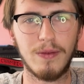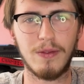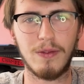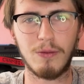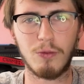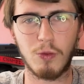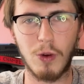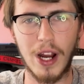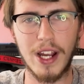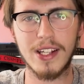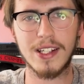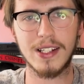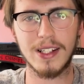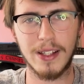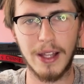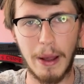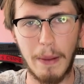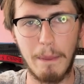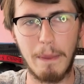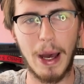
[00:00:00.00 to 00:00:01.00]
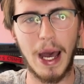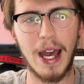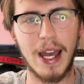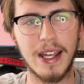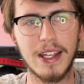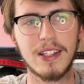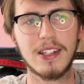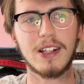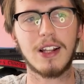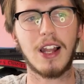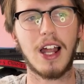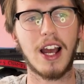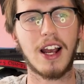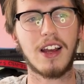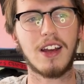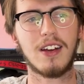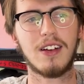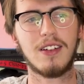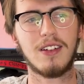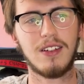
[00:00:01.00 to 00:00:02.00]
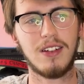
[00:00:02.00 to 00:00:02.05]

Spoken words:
wrestler based. Like,